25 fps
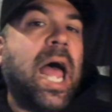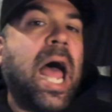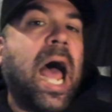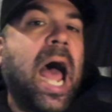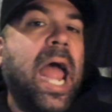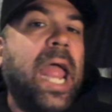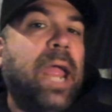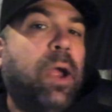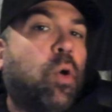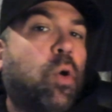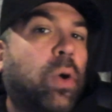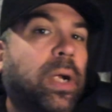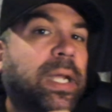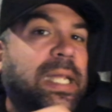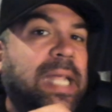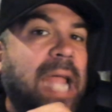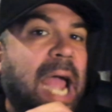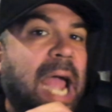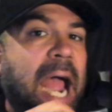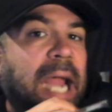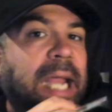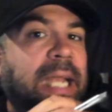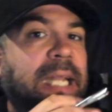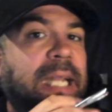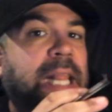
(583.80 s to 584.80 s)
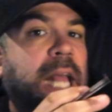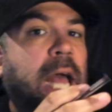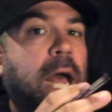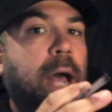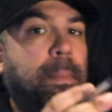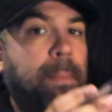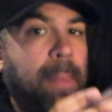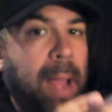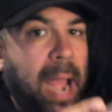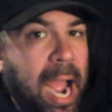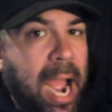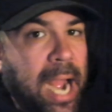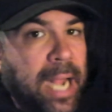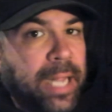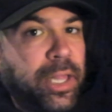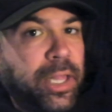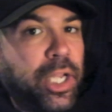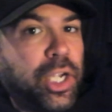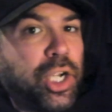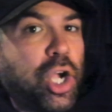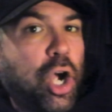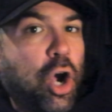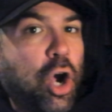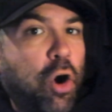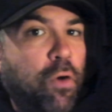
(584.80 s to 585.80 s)
or guide them on the
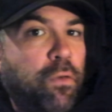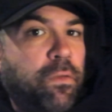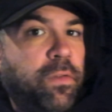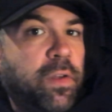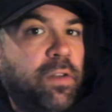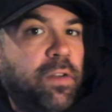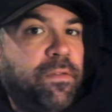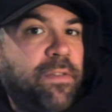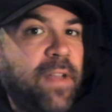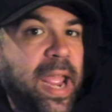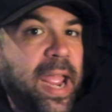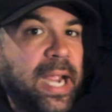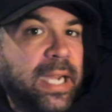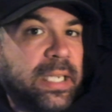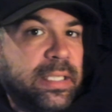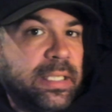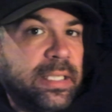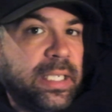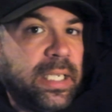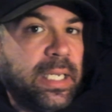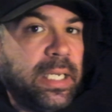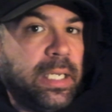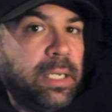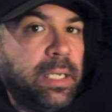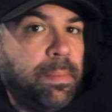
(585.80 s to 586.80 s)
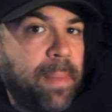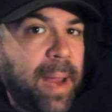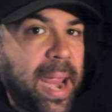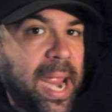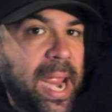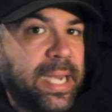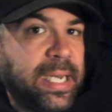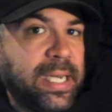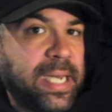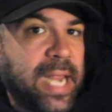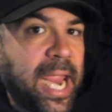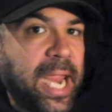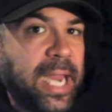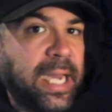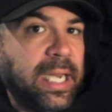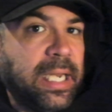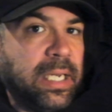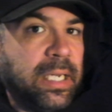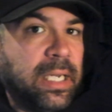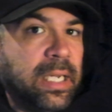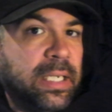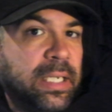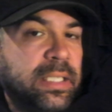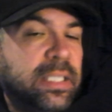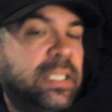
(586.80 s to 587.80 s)
COVID vaccine mandate
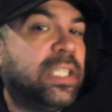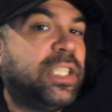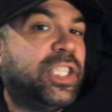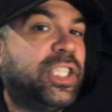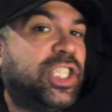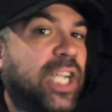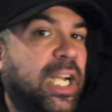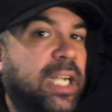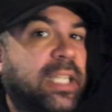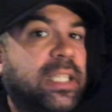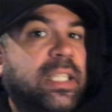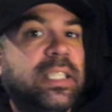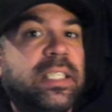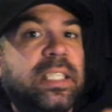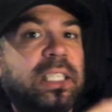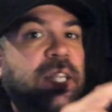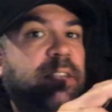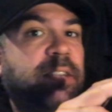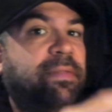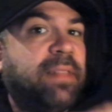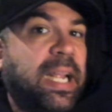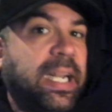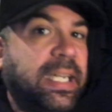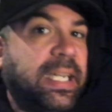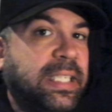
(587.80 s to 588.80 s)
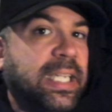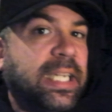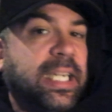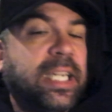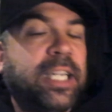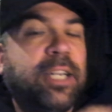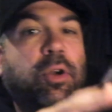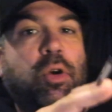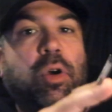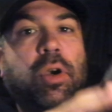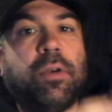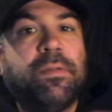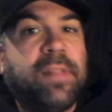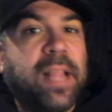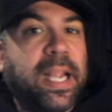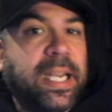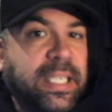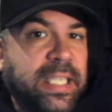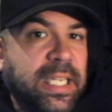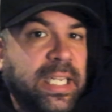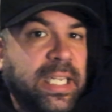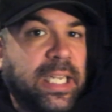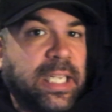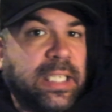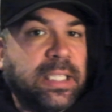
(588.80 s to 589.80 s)
to check to see if they did it or if they
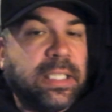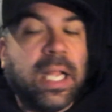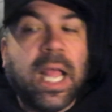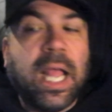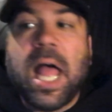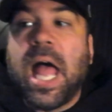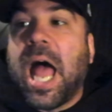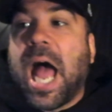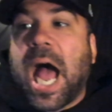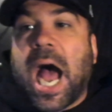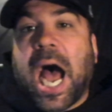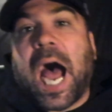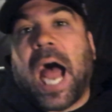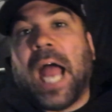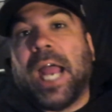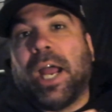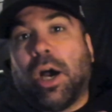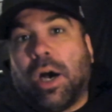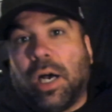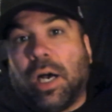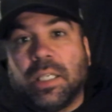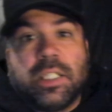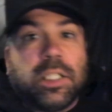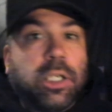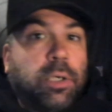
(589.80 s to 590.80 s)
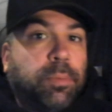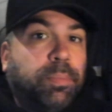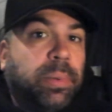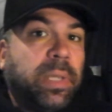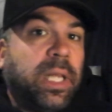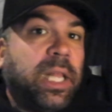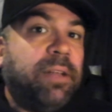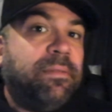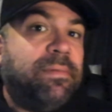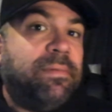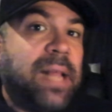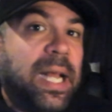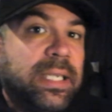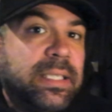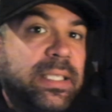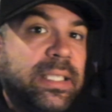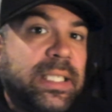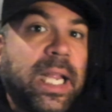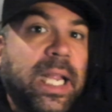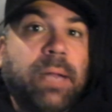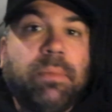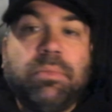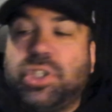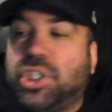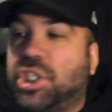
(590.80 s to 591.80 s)
didn't, I also believe that
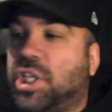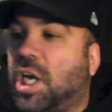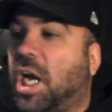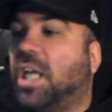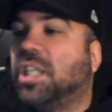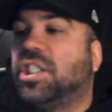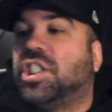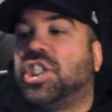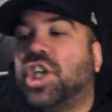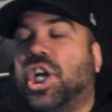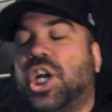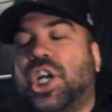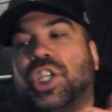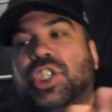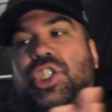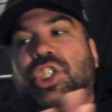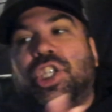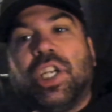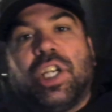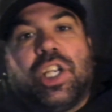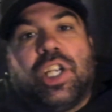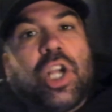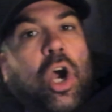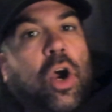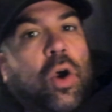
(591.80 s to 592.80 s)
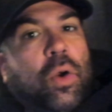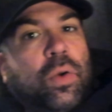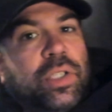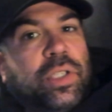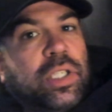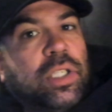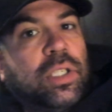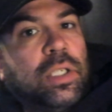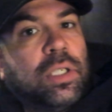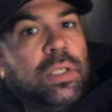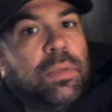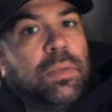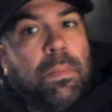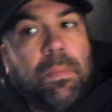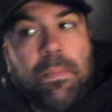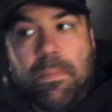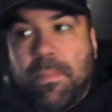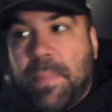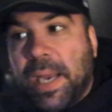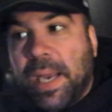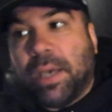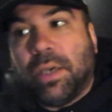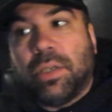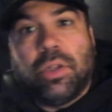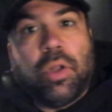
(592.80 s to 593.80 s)
same judge should go to
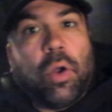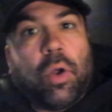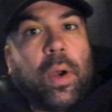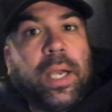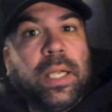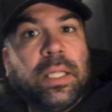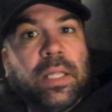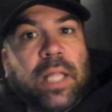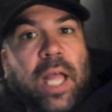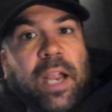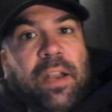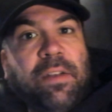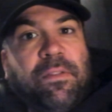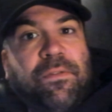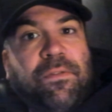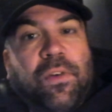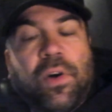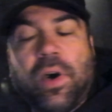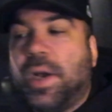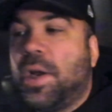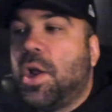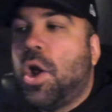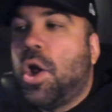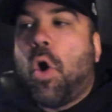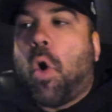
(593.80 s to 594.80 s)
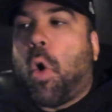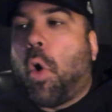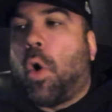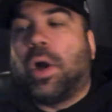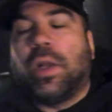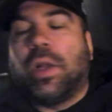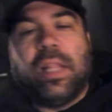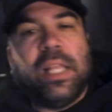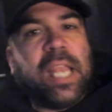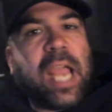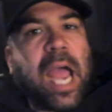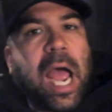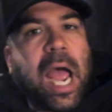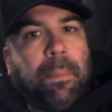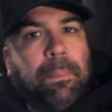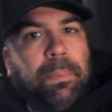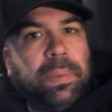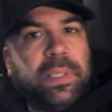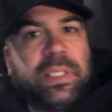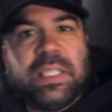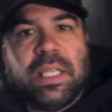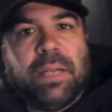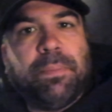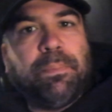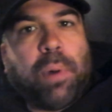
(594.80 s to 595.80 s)
Mayor Lori Lightfoot or the
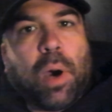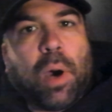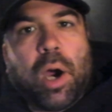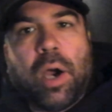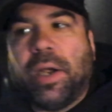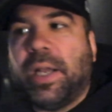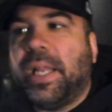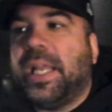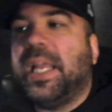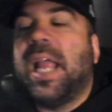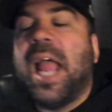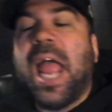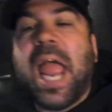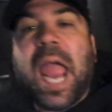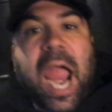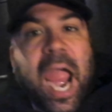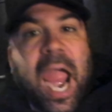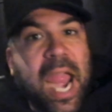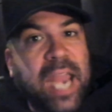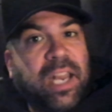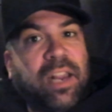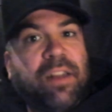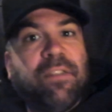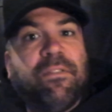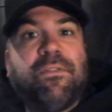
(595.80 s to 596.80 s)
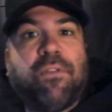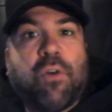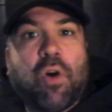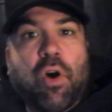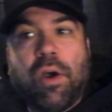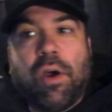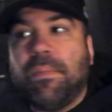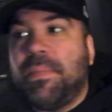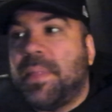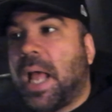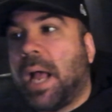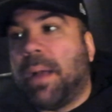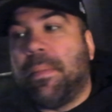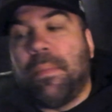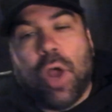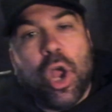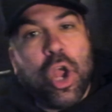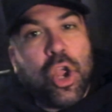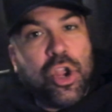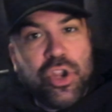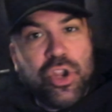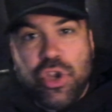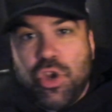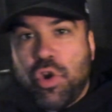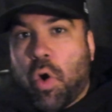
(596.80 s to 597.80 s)
opposite party and inform them,
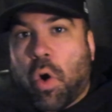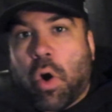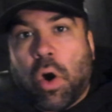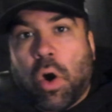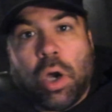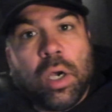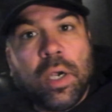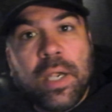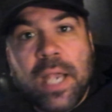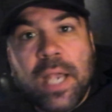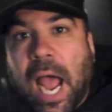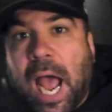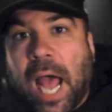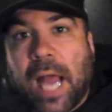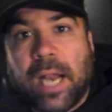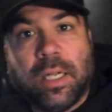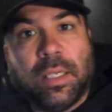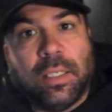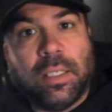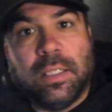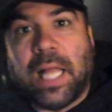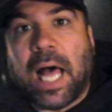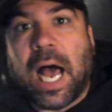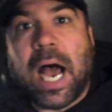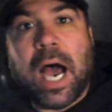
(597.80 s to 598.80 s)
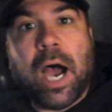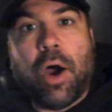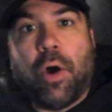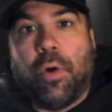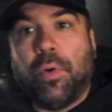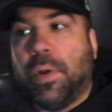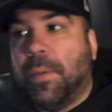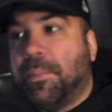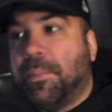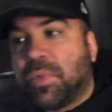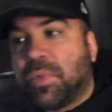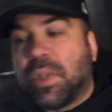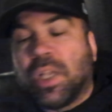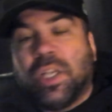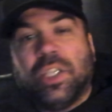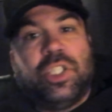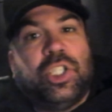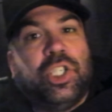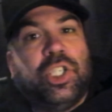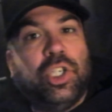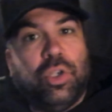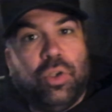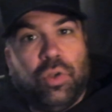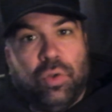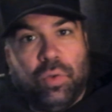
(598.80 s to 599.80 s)
you're not allowed
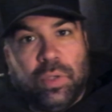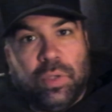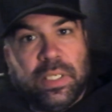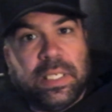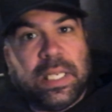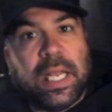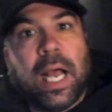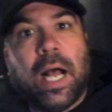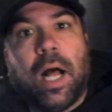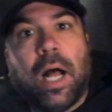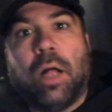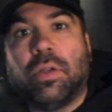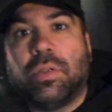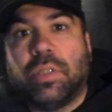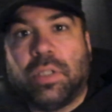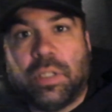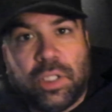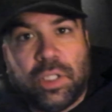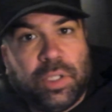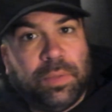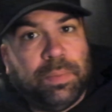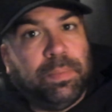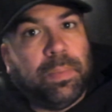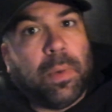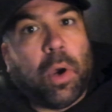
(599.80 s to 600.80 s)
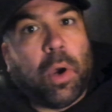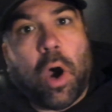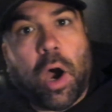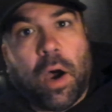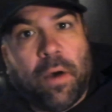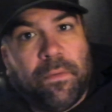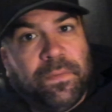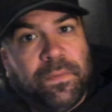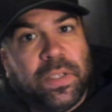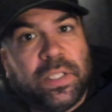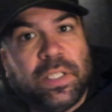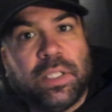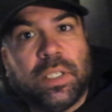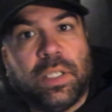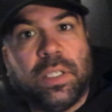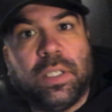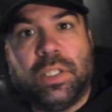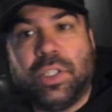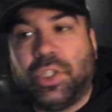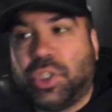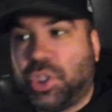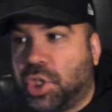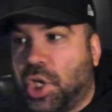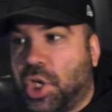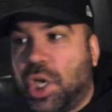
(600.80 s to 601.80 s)
to tell
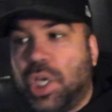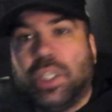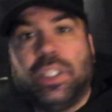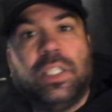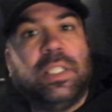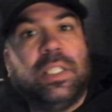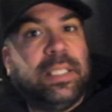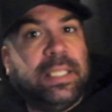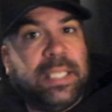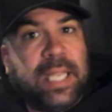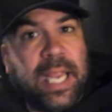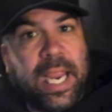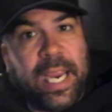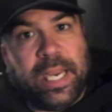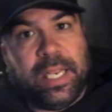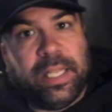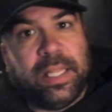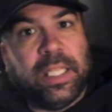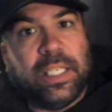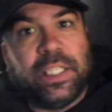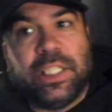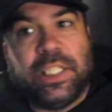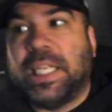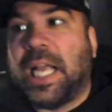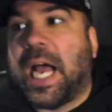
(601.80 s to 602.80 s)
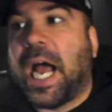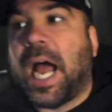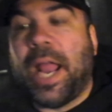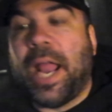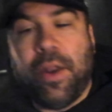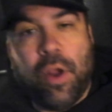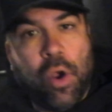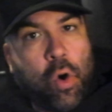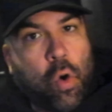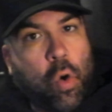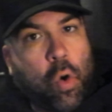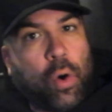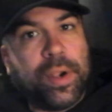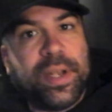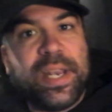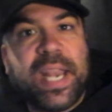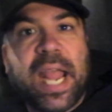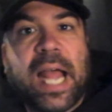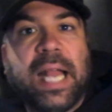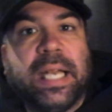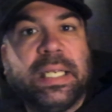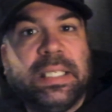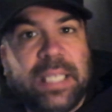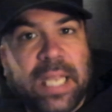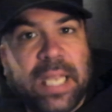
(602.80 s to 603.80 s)
officers to take the shot or
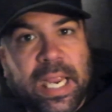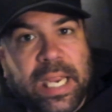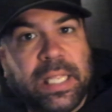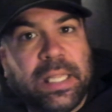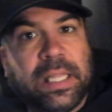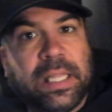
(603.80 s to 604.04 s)
not take the